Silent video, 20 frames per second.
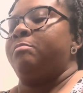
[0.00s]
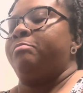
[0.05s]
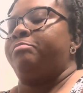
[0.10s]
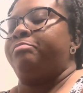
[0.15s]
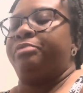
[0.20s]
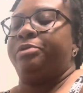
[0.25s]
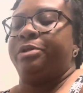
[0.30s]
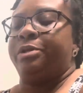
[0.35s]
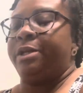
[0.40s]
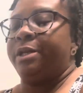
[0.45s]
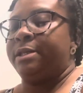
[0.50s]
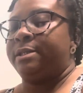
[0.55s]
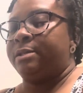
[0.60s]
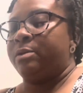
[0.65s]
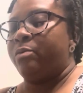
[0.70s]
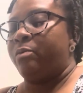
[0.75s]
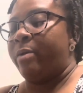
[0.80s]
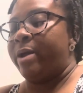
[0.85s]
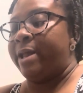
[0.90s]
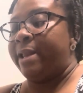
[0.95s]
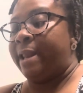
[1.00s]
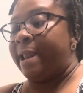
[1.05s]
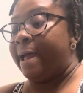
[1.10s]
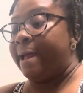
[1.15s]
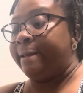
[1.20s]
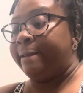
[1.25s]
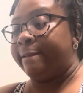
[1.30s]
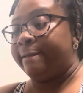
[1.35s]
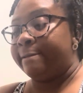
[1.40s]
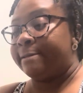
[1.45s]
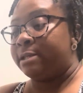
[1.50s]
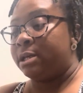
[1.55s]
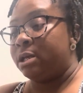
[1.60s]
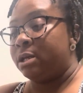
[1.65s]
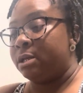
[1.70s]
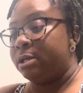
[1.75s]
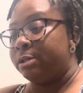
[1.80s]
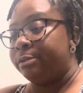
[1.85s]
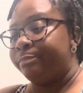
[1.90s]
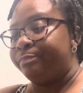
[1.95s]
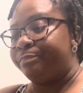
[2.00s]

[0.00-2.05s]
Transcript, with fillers: Put this way like this here.